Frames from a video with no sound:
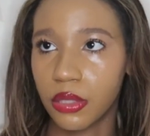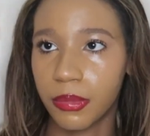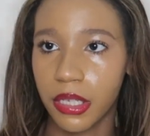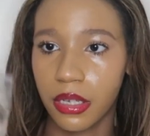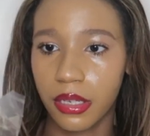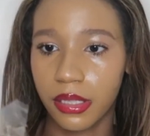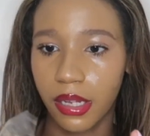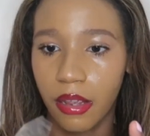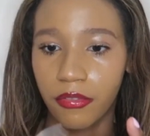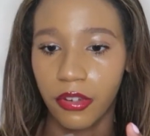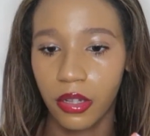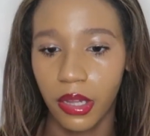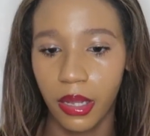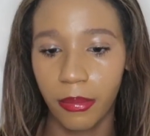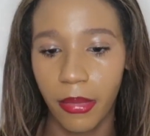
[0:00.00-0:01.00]
because I
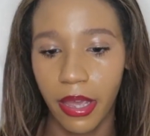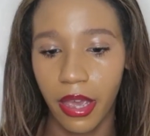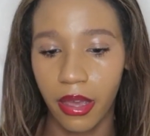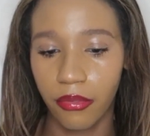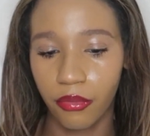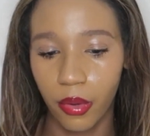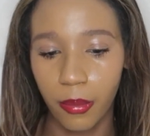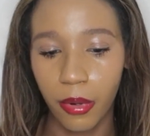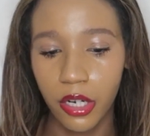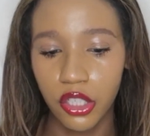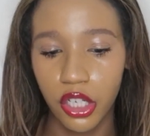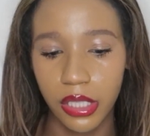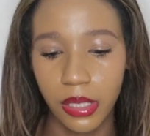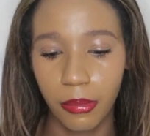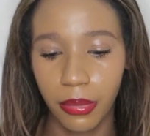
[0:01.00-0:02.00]
feel like my F1 brush
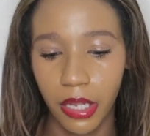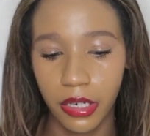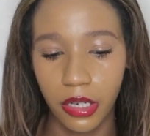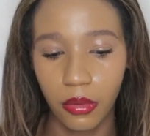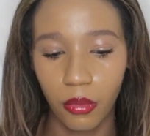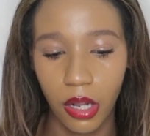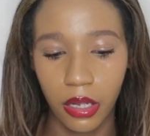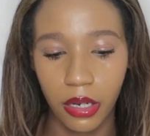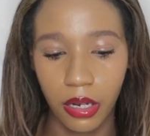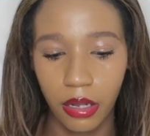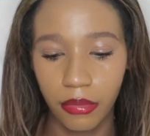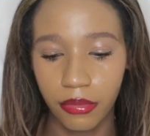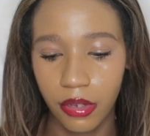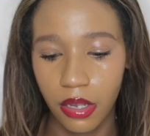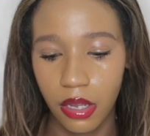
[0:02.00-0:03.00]
doesn't blend it well enough.